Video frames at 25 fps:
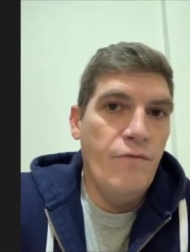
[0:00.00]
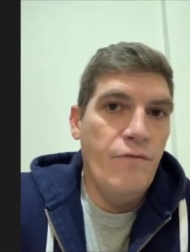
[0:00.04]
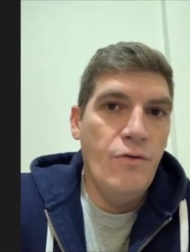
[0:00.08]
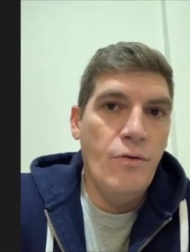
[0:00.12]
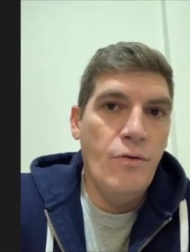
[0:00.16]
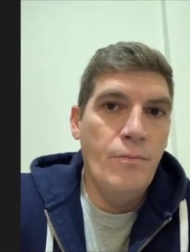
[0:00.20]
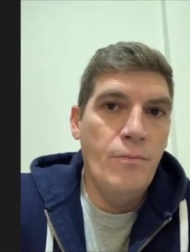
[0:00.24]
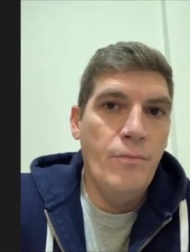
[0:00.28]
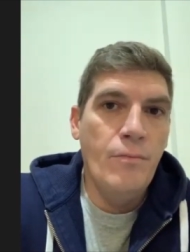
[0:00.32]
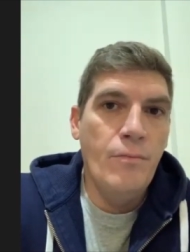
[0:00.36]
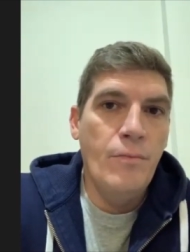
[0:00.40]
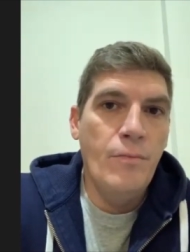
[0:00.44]

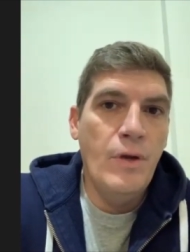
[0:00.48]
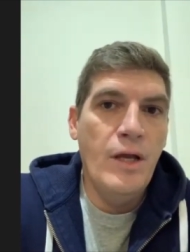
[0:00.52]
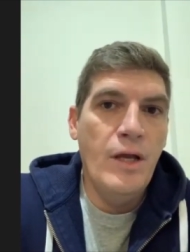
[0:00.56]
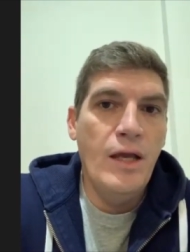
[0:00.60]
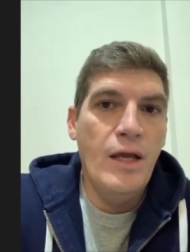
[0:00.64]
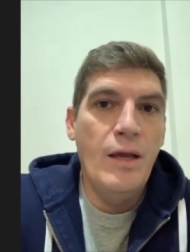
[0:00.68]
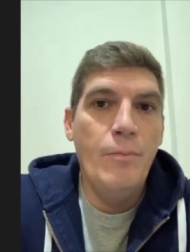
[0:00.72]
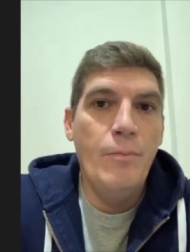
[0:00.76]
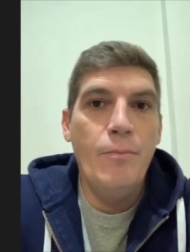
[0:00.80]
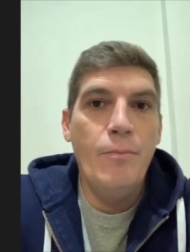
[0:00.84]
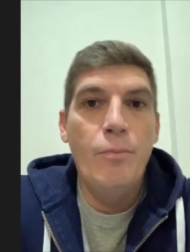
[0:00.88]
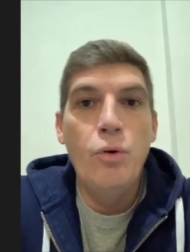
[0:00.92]
from
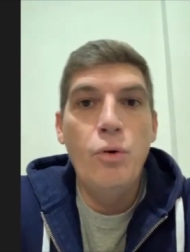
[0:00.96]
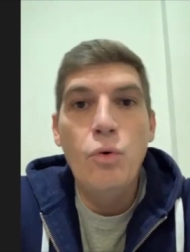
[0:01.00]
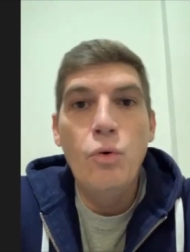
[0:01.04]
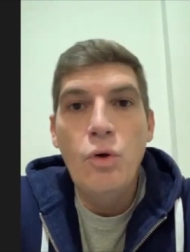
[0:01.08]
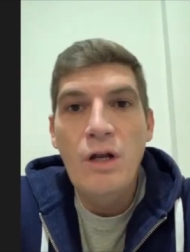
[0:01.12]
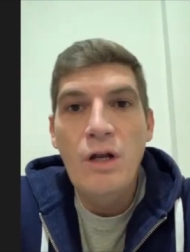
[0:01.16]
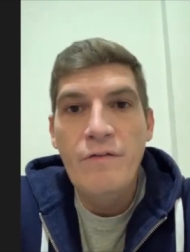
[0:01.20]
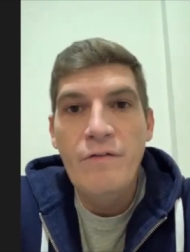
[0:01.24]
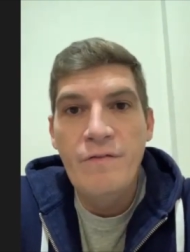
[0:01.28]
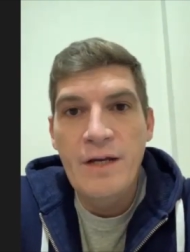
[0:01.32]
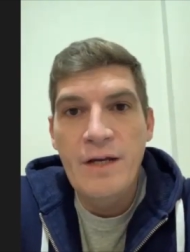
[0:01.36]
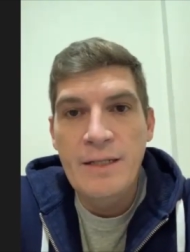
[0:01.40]
a pool
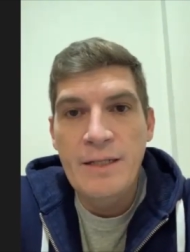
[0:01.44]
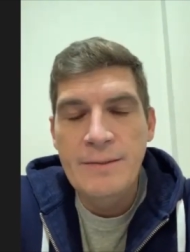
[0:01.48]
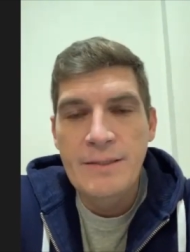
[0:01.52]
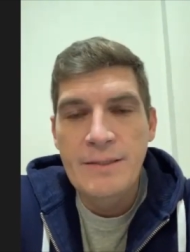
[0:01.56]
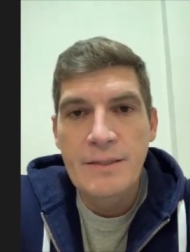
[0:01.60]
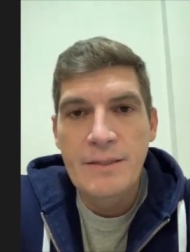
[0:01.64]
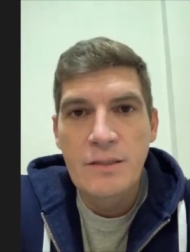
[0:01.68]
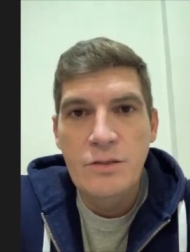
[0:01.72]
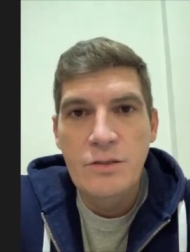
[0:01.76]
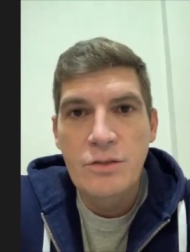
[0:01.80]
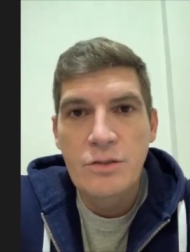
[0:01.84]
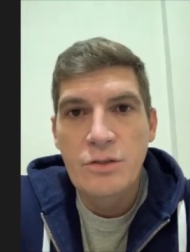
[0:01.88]
event
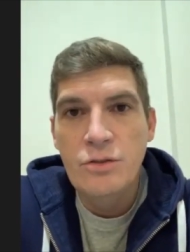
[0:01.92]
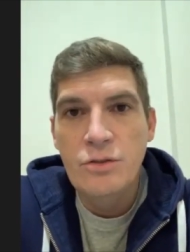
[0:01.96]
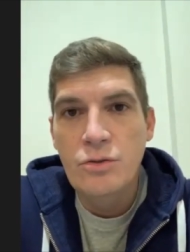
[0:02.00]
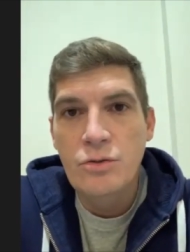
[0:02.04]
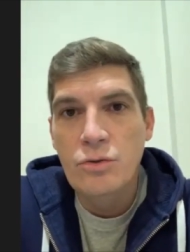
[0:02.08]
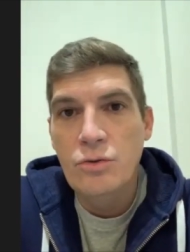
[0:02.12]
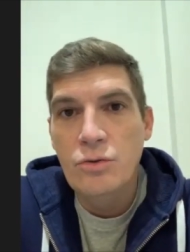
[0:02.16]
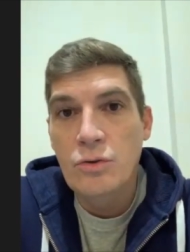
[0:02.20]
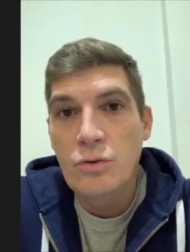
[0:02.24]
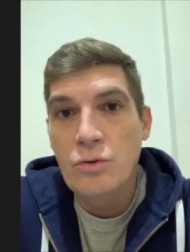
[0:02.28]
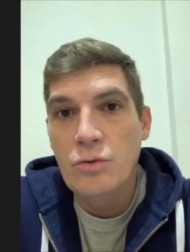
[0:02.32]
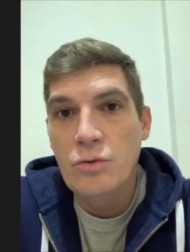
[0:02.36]

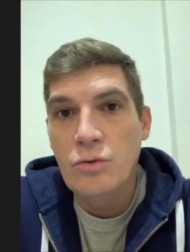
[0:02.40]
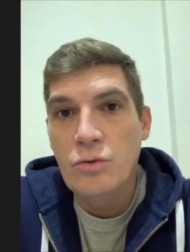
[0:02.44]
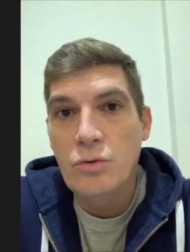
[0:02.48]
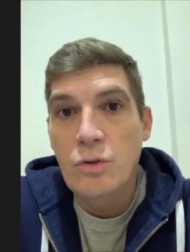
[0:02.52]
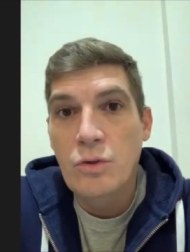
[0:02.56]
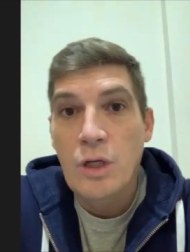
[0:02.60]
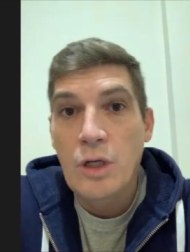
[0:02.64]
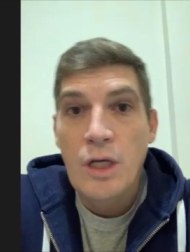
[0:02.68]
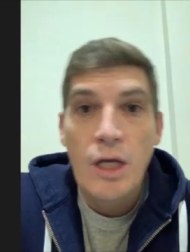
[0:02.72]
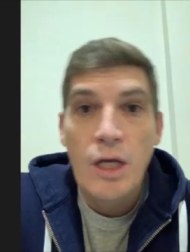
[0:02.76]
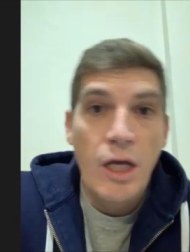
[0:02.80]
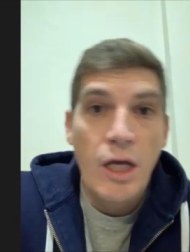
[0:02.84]
to
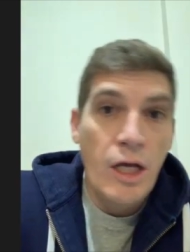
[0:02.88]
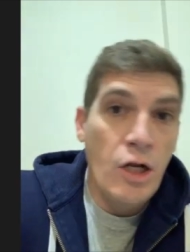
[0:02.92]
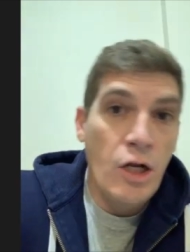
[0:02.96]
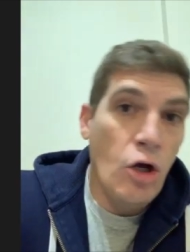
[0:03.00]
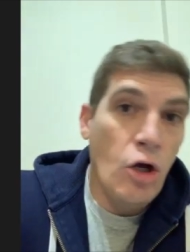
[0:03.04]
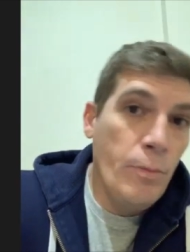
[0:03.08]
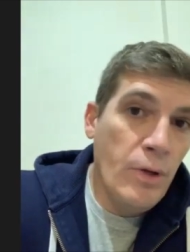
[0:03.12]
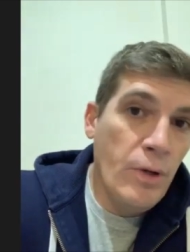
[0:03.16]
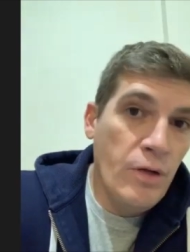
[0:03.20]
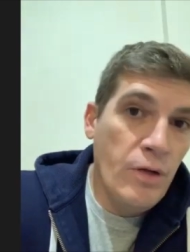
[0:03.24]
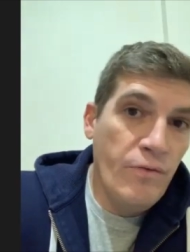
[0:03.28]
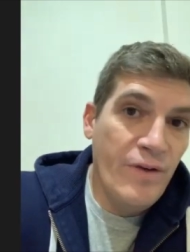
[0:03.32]
an
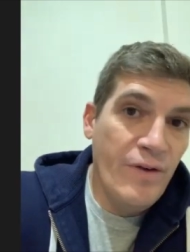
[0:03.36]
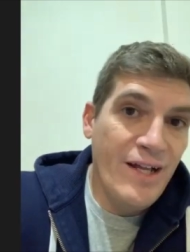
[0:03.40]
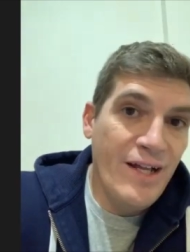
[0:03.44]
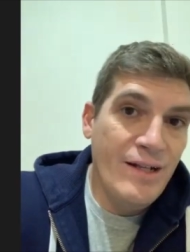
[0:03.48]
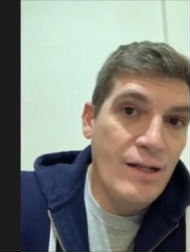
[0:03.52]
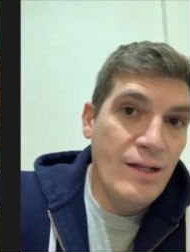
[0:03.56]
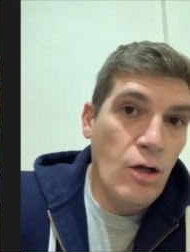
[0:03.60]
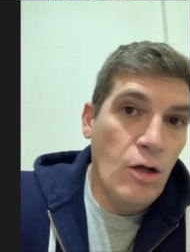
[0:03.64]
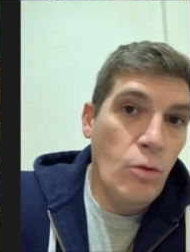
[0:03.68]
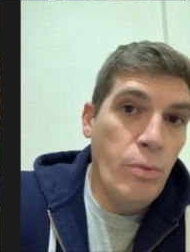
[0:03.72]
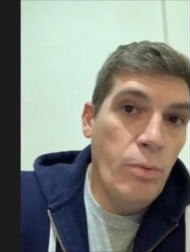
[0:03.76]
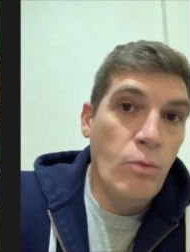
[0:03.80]
open event,
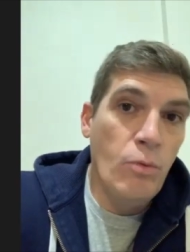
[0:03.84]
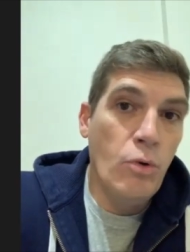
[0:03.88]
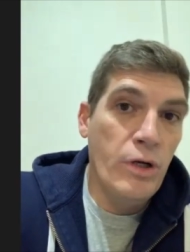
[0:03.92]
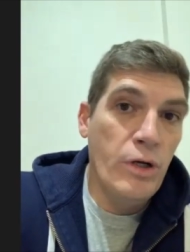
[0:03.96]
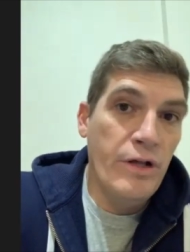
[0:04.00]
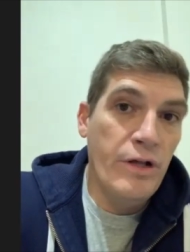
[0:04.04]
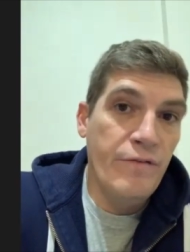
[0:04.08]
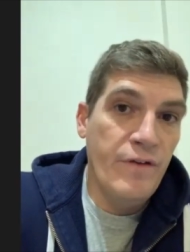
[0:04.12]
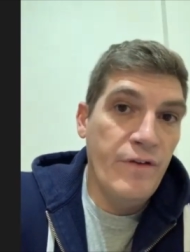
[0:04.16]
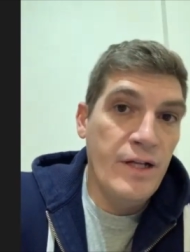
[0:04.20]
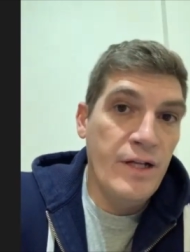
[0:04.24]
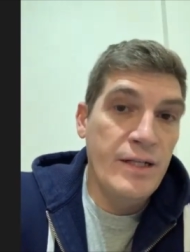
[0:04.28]
open
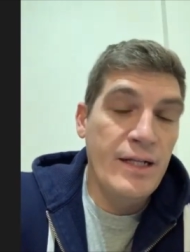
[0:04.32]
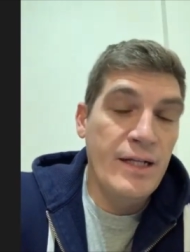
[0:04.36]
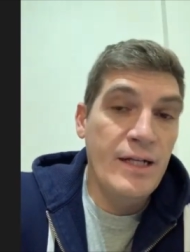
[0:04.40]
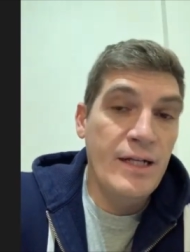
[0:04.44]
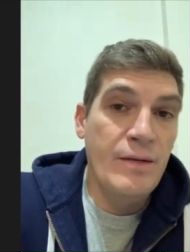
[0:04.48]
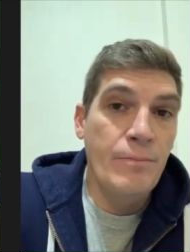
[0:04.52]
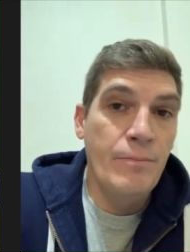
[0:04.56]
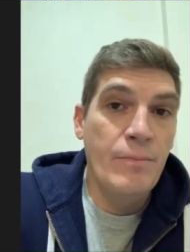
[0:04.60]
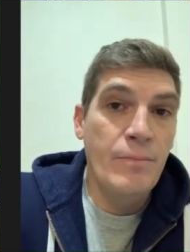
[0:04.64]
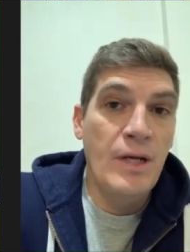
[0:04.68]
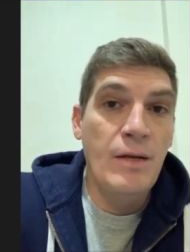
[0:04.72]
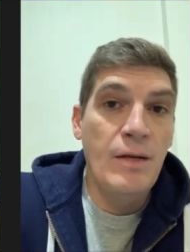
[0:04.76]
water event
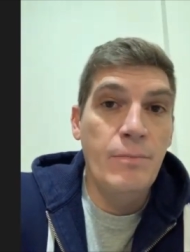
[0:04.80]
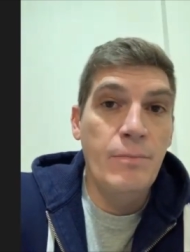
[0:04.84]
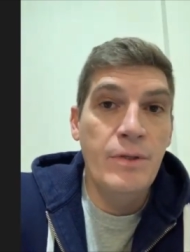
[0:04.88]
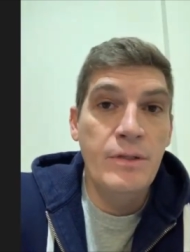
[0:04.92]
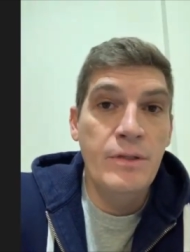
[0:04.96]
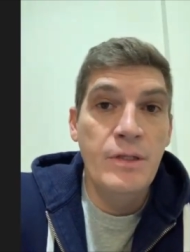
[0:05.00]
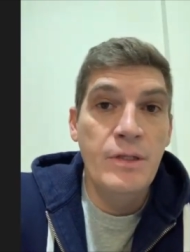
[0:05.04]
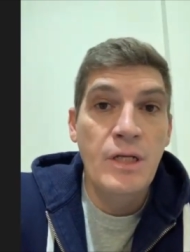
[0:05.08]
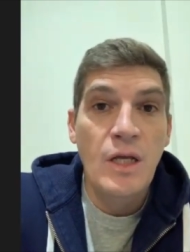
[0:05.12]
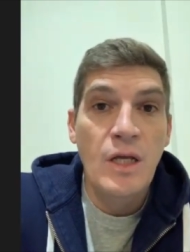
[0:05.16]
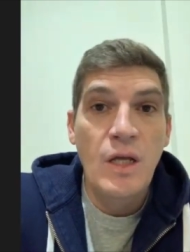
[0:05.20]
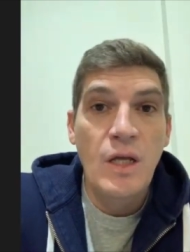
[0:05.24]
in Melbourne,